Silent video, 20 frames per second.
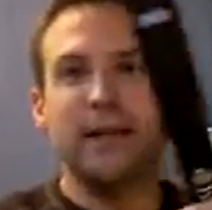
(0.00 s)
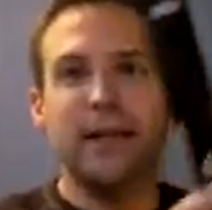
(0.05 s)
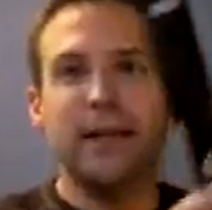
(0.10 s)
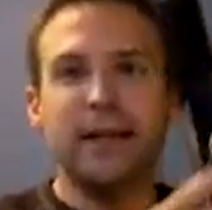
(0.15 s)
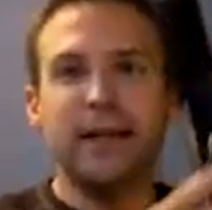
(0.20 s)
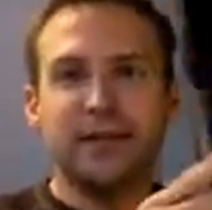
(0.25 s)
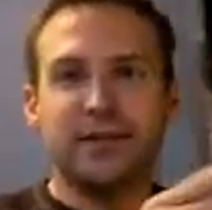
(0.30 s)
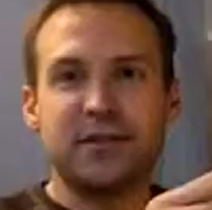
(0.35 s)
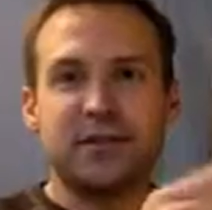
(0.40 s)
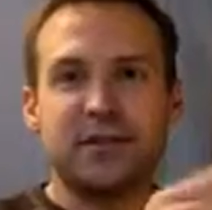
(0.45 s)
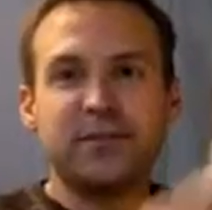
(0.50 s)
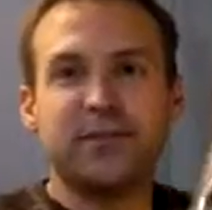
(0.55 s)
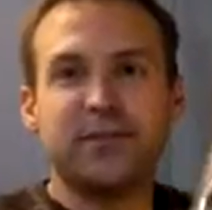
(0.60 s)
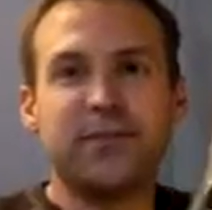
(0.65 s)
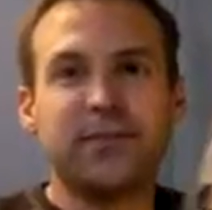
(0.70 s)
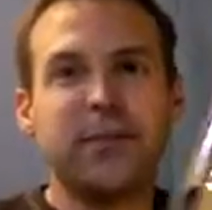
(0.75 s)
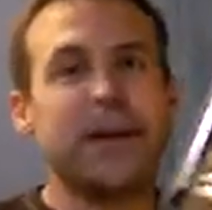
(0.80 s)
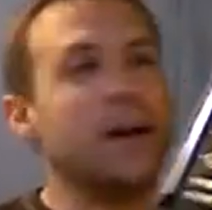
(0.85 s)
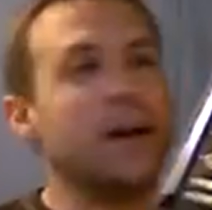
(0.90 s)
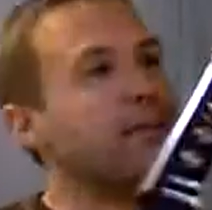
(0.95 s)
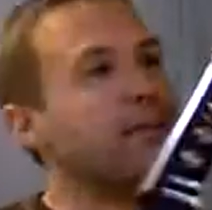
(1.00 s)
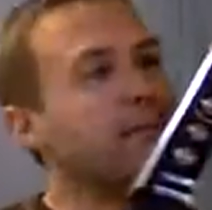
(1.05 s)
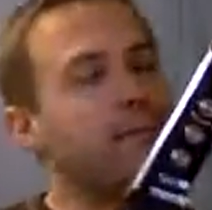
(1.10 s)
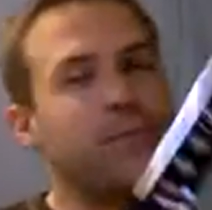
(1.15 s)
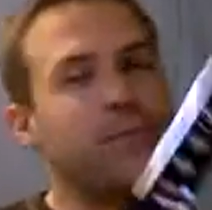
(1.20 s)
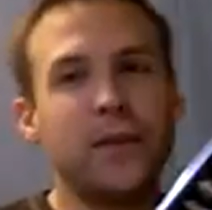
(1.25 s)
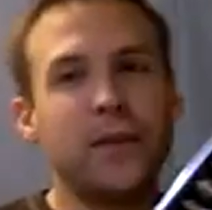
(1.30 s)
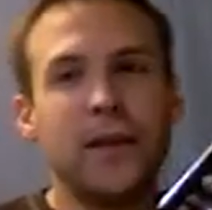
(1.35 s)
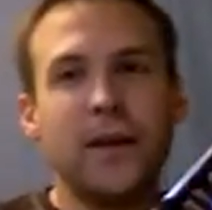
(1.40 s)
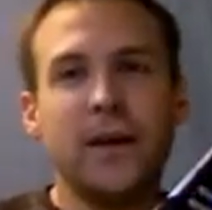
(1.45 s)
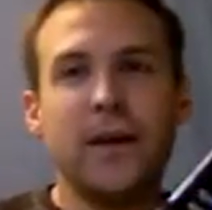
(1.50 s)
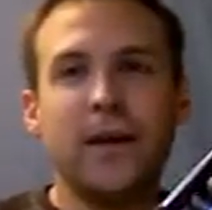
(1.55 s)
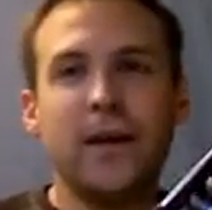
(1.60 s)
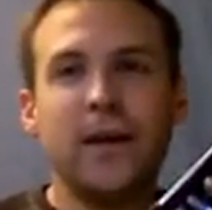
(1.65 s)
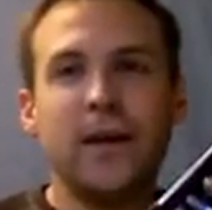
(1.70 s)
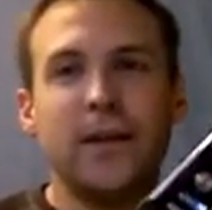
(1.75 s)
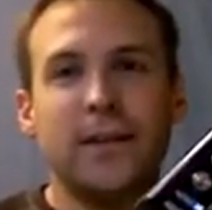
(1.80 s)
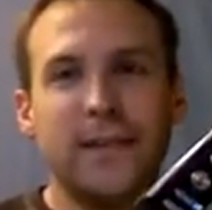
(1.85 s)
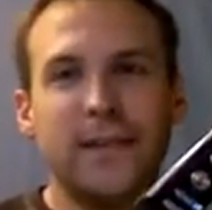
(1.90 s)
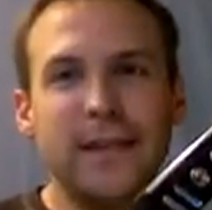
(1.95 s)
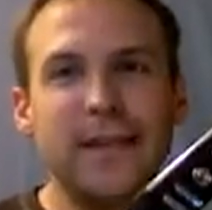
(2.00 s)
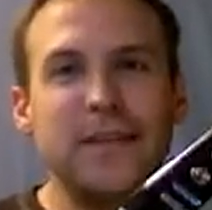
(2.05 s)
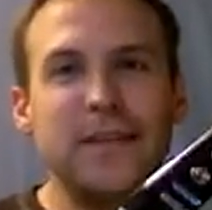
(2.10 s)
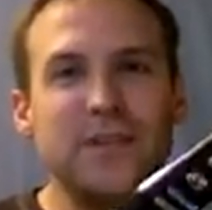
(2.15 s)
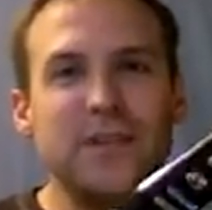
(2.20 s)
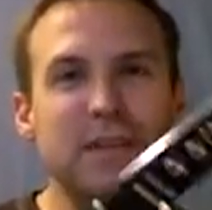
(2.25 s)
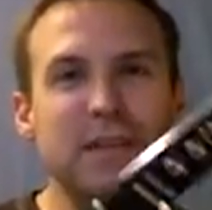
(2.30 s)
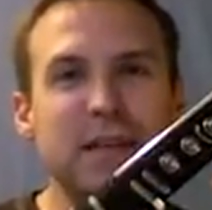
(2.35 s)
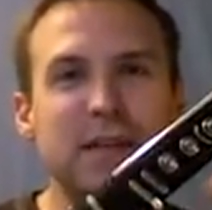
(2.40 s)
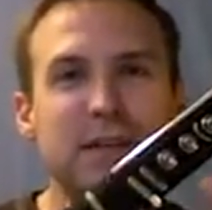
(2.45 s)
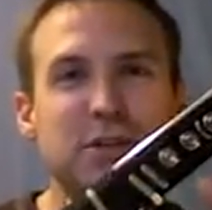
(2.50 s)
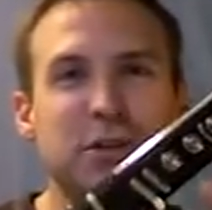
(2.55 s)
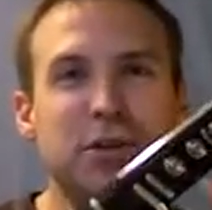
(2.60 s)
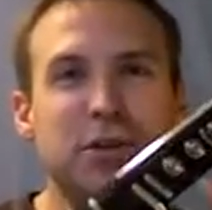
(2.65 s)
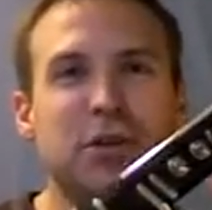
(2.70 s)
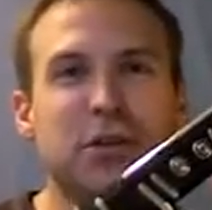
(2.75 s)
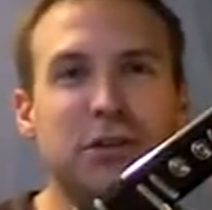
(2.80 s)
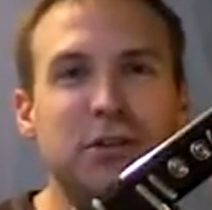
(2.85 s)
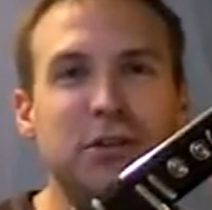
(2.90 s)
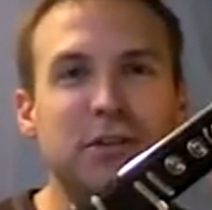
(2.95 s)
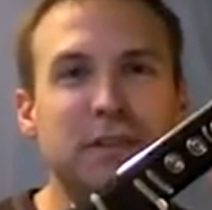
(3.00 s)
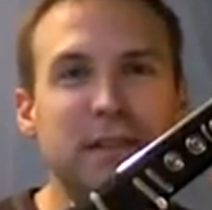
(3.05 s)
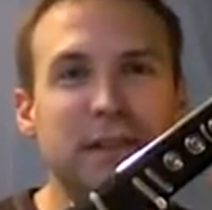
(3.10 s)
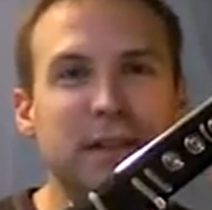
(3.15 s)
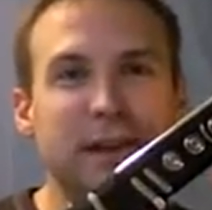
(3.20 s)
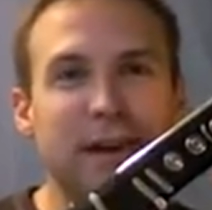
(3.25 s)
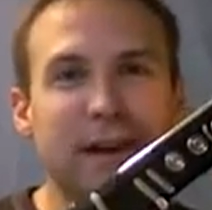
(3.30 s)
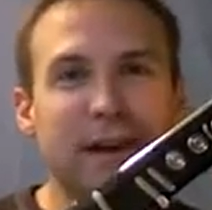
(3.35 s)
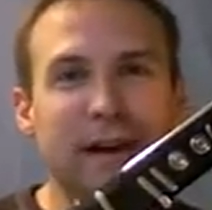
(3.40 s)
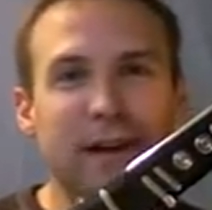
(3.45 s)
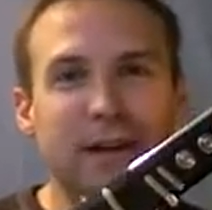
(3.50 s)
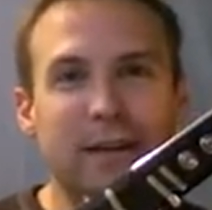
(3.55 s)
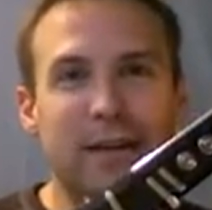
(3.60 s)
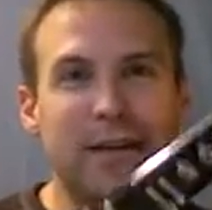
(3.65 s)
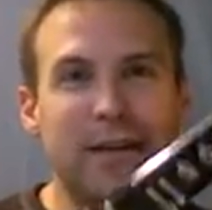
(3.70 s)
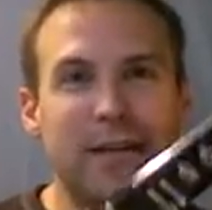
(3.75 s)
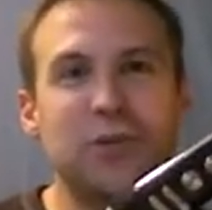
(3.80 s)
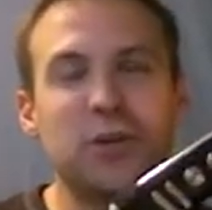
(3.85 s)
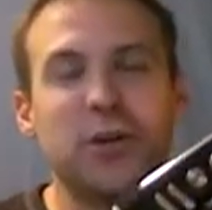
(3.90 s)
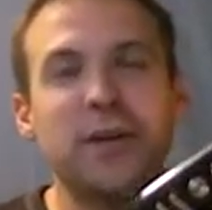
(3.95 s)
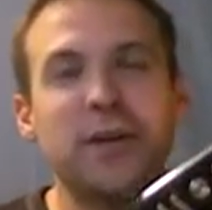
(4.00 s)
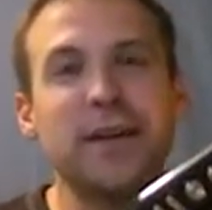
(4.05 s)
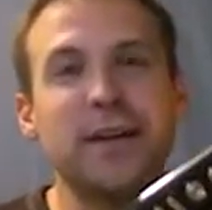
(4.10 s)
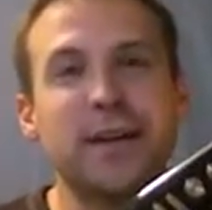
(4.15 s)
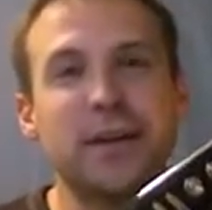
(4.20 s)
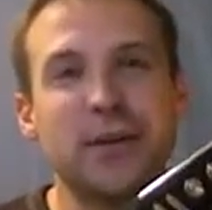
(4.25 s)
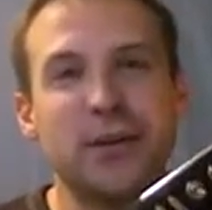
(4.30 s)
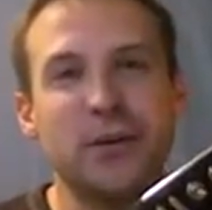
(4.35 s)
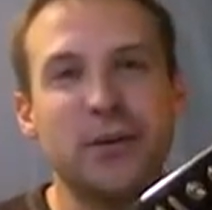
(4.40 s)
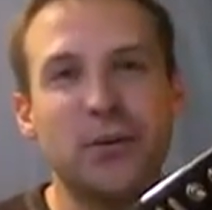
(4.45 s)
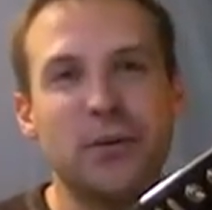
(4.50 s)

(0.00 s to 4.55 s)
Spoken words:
Okay, this is called an electronic